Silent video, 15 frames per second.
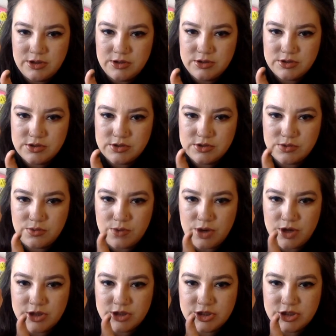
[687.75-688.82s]

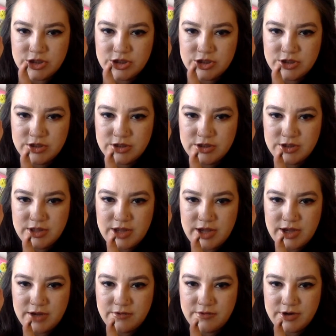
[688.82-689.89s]
swatch
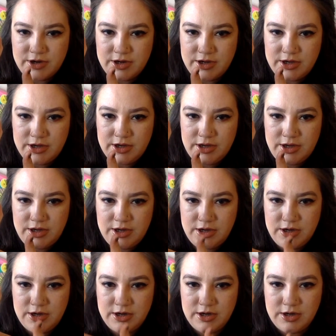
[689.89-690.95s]
that right
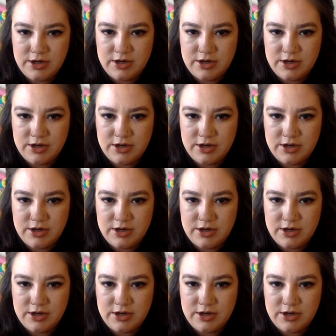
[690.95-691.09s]
here.